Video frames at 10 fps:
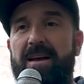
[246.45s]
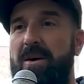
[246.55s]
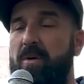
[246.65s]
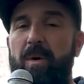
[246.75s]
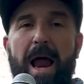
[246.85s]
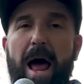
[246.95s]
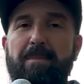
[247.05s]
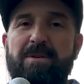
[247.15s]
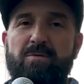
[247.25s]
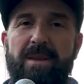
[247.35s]
what
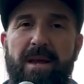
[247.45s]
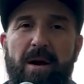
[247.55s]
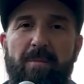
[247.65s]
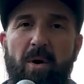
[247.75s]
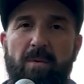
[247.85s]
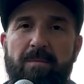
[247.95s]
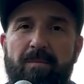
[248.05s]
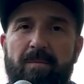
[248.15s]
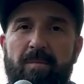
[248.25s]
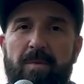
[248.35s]
happens when they come home?
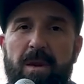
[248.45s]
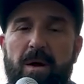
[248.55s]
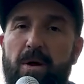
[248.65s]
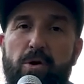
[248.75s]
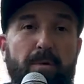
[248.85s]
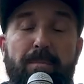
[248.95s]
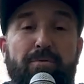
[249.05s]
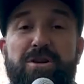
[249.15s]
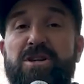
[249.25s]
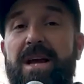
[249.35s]
You
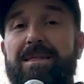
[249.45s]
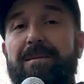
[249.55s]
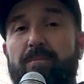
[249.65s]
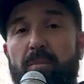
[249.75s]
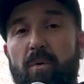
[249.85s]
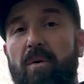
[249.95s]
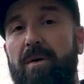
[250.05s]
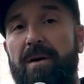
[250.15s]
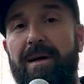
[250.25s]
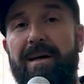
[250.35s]
appreciate them
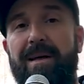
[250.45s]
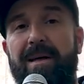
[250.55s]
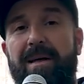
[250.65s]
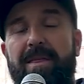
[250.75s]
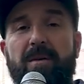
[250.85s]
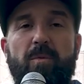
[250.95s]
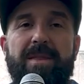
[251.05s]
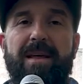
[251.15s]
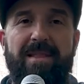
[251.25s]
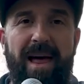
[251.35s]
more than
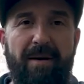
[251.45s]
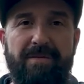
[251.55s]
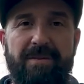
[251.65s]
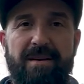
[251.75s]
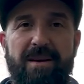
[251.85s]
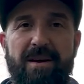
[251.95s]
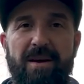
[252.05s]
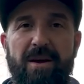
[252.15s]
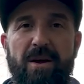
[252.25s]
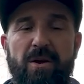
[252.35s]
when they left.
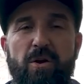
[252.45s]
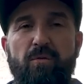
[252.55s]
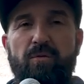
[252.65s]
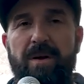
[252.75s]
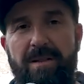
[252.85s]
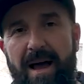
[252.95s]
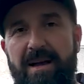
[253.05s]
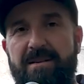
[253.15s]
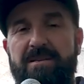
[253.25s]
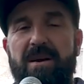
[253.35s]
You
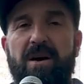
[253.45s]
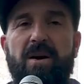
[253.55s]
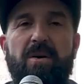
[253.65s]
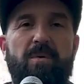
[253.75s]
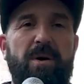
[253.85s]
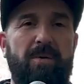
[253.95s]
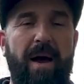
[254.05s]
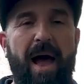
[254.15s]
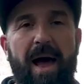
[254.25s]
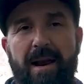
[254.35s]
realize what you
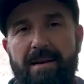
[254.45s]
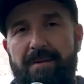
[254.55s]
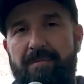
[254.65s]
had.